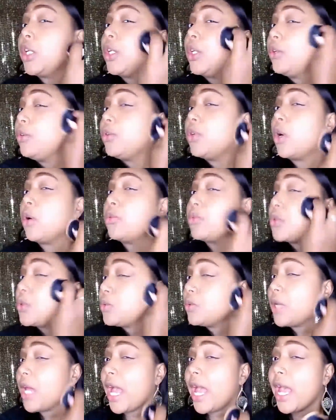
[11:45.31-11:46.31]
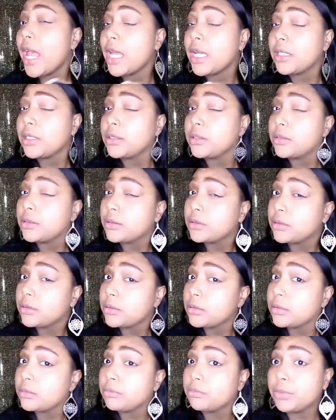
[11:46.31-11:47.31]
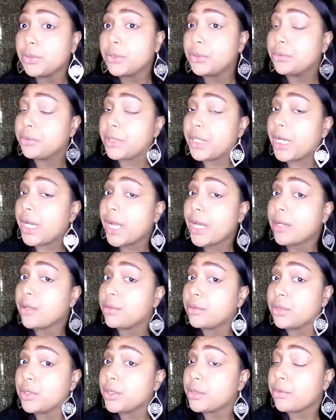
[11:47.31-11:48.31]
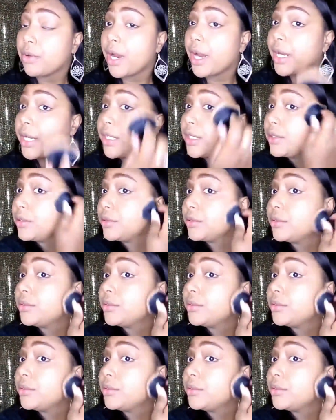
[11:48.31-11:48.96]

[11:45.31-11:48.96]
You don't do that, boo, it ain't gonna look right.